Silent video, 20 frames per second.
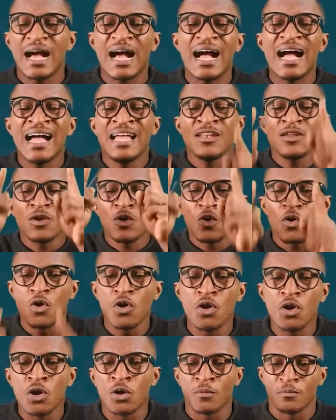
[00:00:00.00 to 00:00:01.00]
and
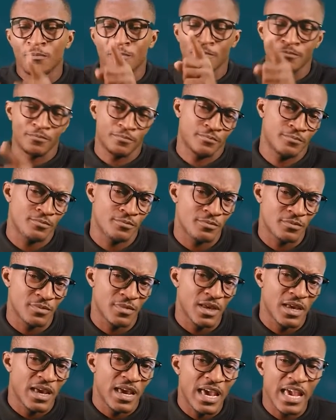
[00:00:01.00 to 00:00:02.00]
columns
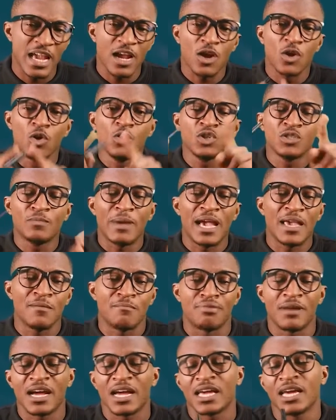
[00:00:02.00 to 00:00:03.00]
enclosed by a
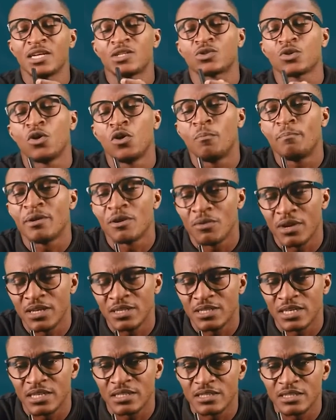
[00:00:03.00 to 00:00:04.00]
bracket or
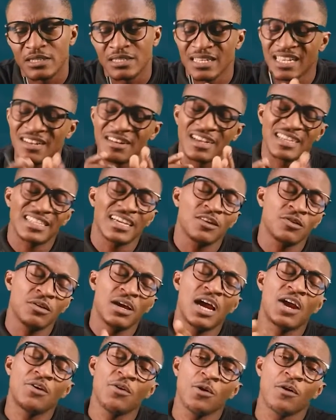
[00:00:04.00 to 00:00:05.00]
parentheses. A
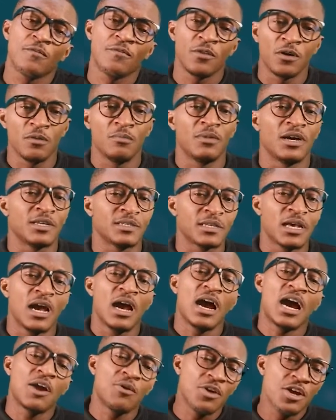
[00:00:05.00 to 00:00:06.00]
rectangular array of numbers
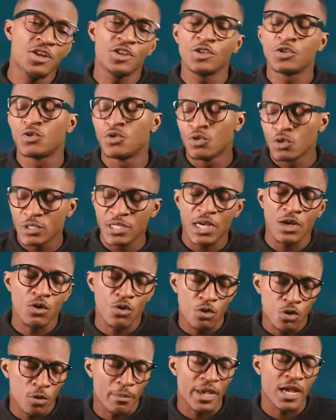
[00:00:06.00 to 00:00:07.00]
arranged in rows and
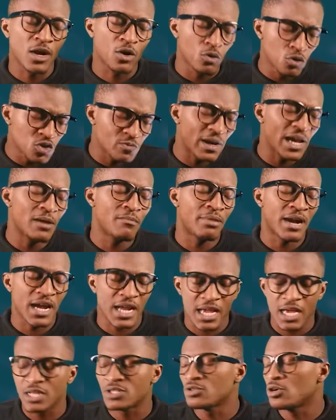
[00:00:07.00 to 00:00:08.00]
columns enclosed by a
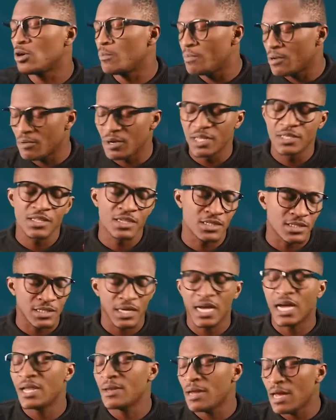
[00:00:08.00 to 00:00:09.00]
bracket or parentheses.
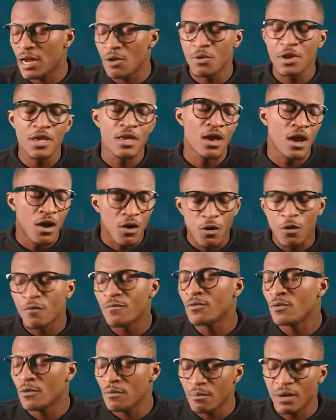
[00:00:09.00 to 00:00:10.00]
An array
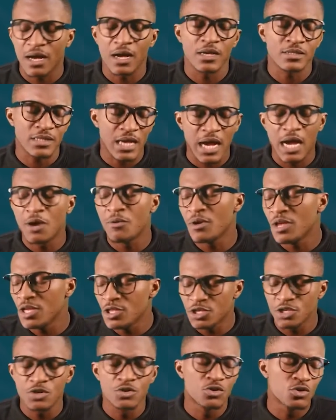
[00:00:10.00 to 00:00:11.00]
of numbers
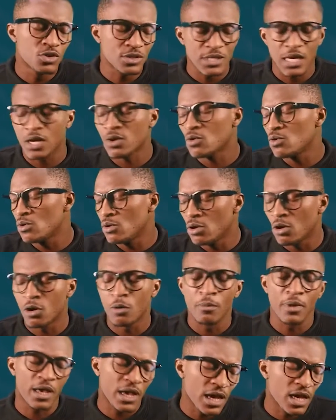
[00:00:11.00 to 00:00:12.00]
arranged in rows and
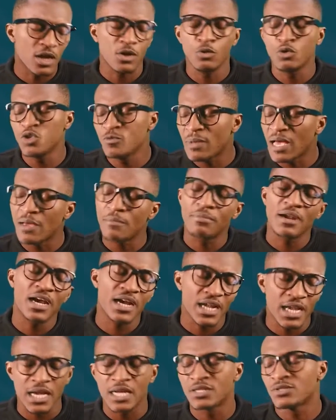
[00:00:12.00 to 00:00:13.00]
columns enclosed by a
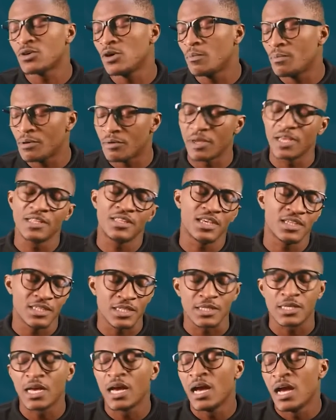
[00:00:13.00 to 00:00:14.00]
bracket or
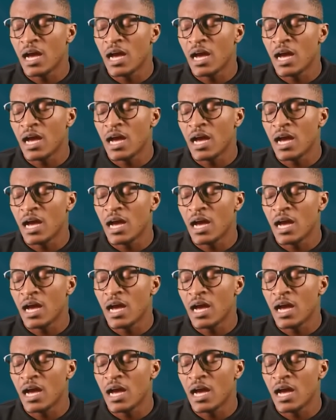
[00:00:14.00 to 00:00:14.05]
parentheses.